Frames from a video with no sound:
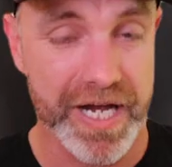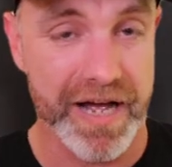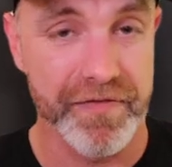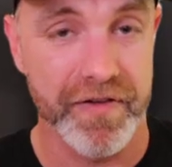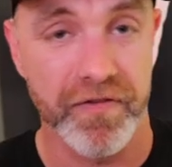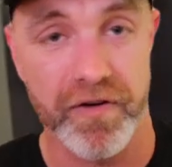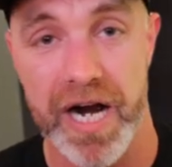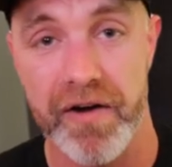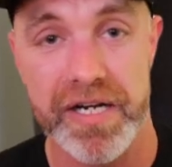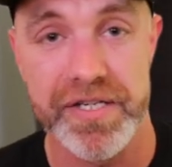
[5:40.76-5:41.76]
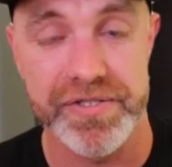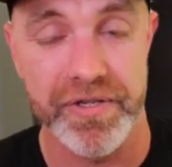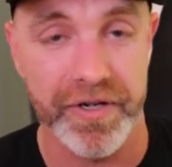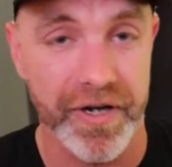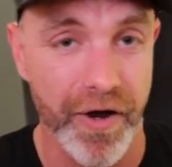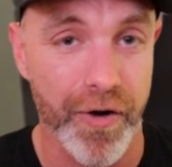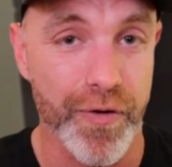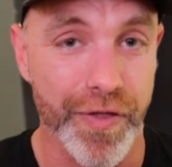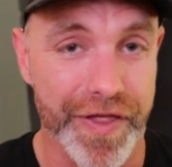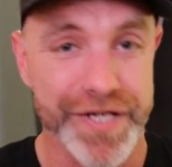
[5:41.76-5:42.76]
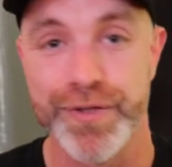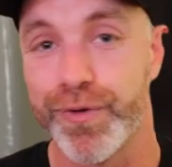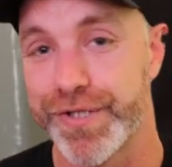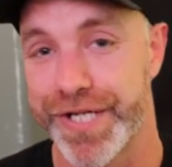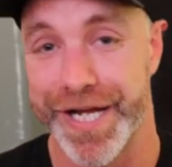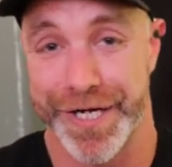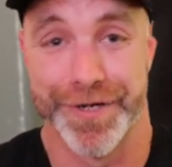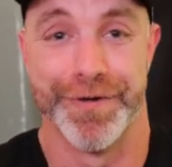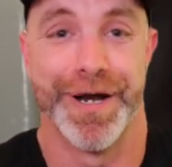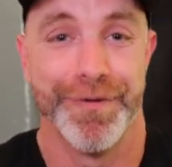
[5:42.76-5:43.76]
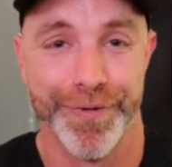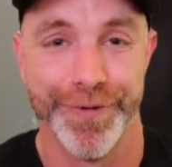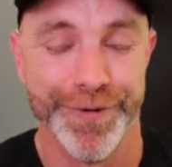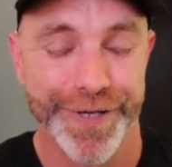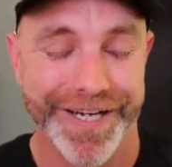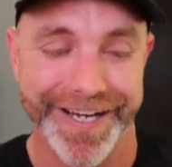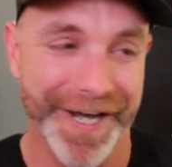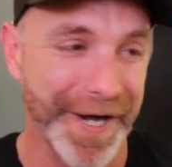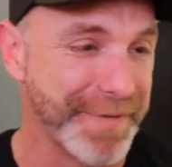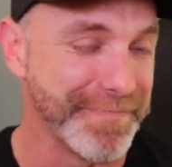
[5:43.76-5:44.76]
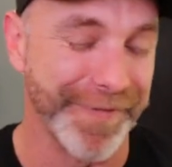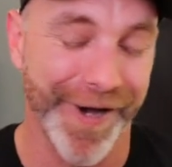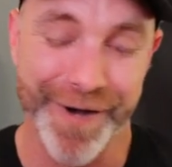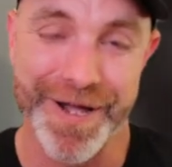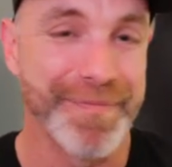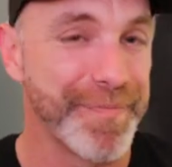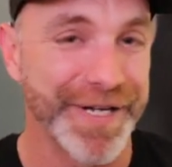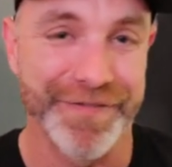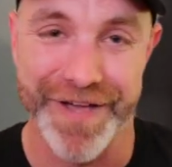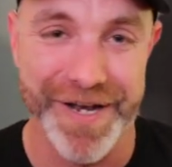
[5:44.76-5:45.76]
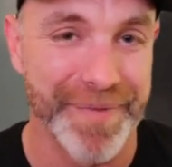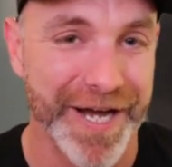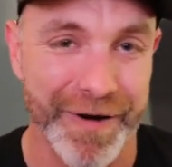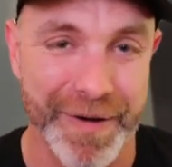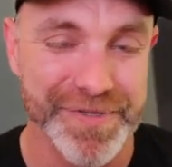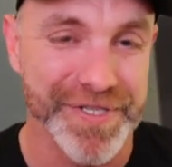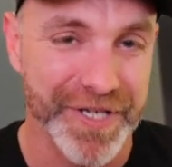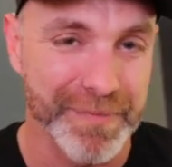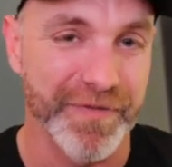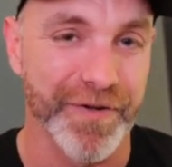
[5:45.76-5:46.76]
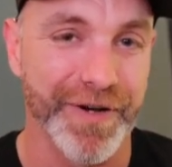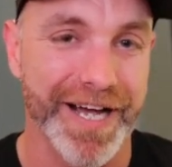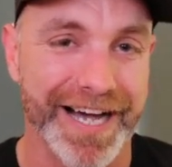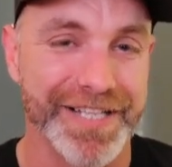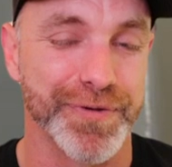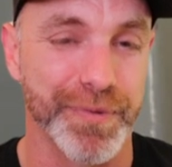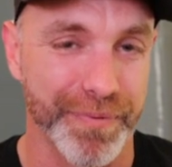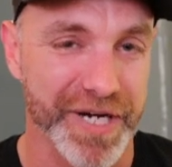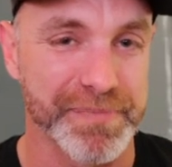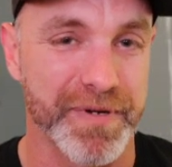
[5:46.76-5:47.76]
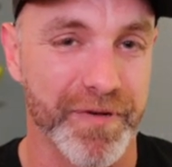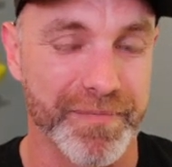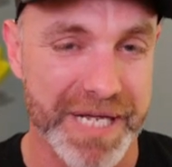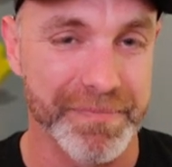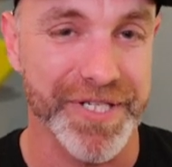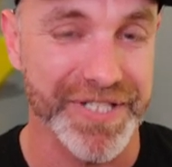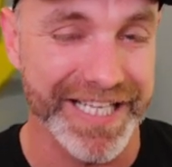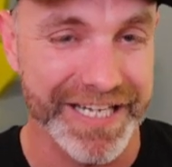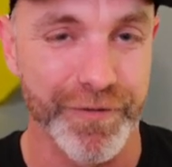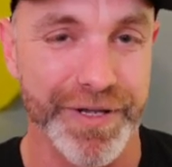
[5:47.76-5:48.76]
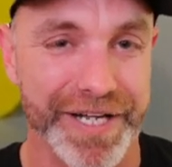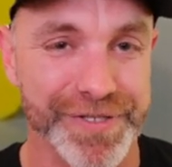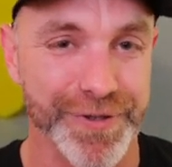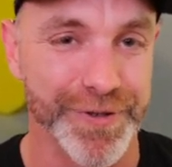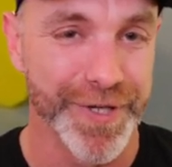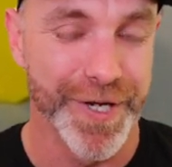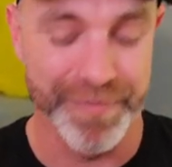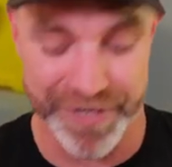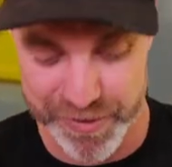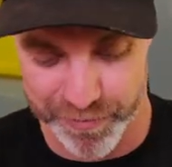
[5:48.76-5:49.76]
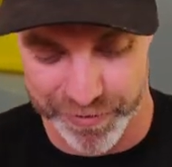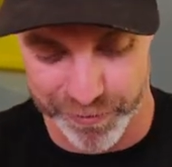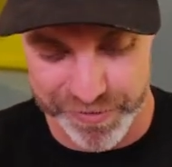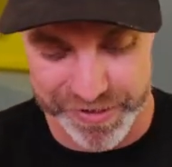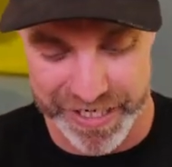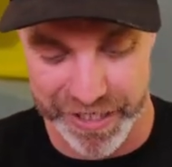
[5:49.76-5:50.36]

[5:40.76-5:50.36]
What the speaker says: have the Ferrari Sonico. This looks incredible. I am a big fan of BRM, so it's going to be very hard to impress me from them because I love what they do, but this one looks